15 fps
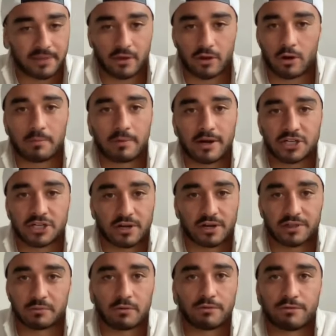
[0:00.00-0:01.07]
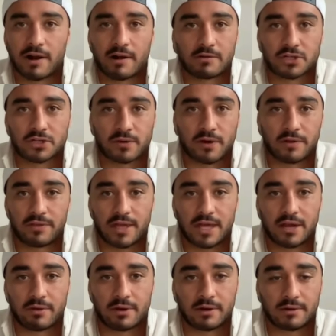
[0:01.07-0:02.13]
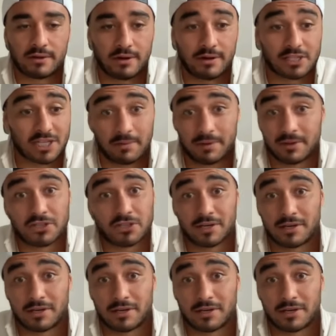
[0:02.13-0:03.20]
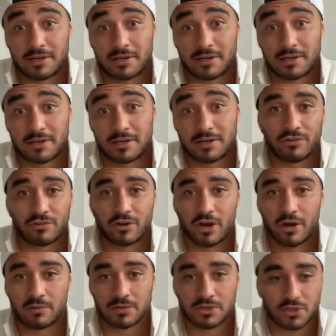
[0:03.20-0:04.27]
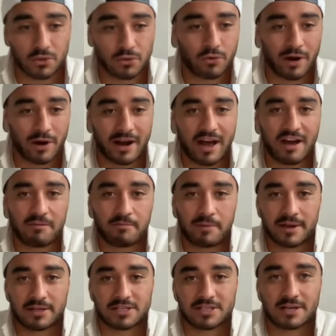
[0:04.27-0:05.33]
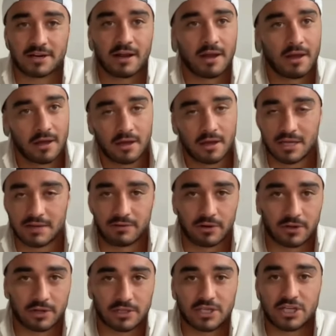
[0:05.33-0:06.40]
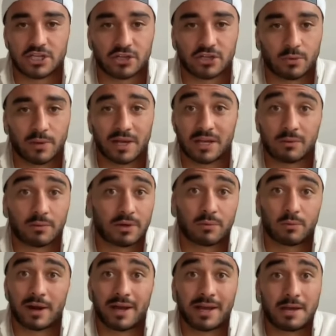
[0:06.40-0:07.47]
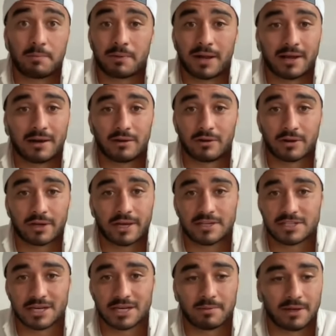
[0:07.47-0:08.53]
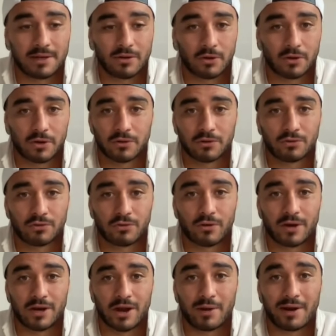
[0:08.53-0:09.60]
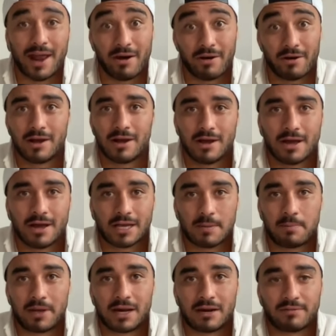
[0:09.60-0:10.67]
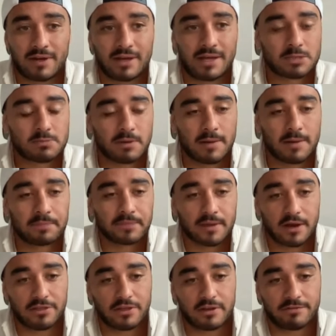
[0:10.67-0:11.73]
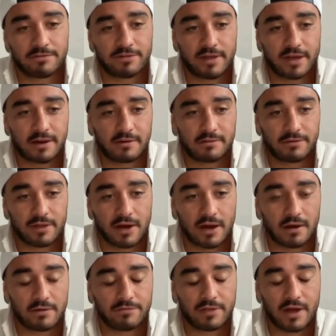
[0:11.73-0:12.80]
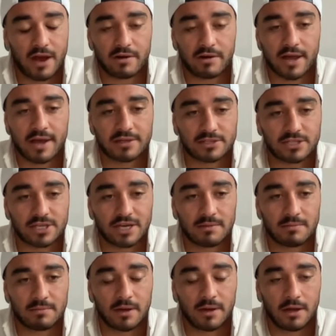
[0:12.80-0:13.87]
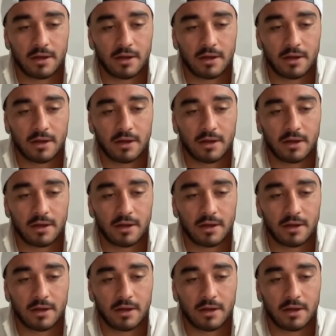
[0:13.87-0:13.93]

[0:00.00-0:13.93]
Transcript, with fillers: that combination I think will flourish throughout the year. And you know, it's going to be interesting to see which way they do go with two great halfbacks. And even look at TJ on the weekend with the way he played. Look, he's going to be knocking on the door and knowing how competitive he is. But I think for that for the for the Hurricanes team,